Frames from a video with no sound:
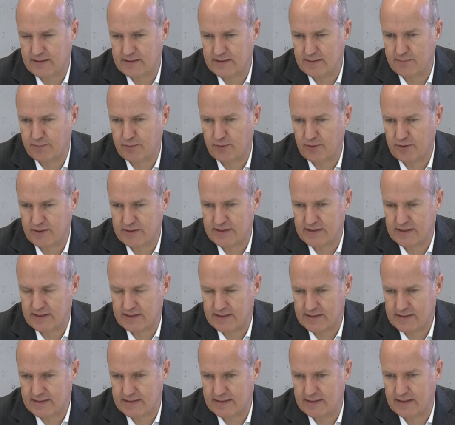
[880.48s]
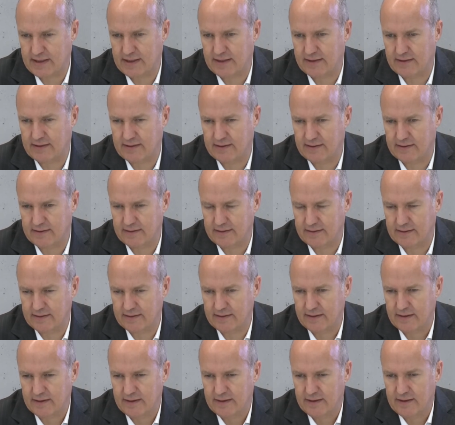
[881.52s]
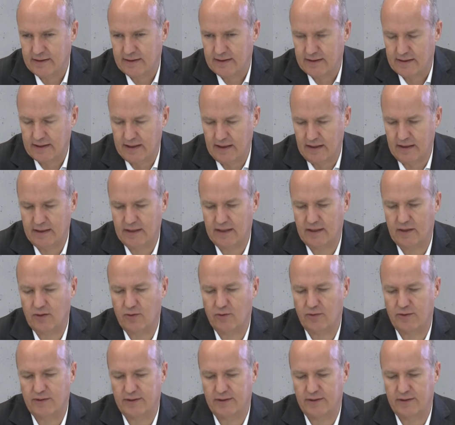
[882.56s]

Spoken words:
process that although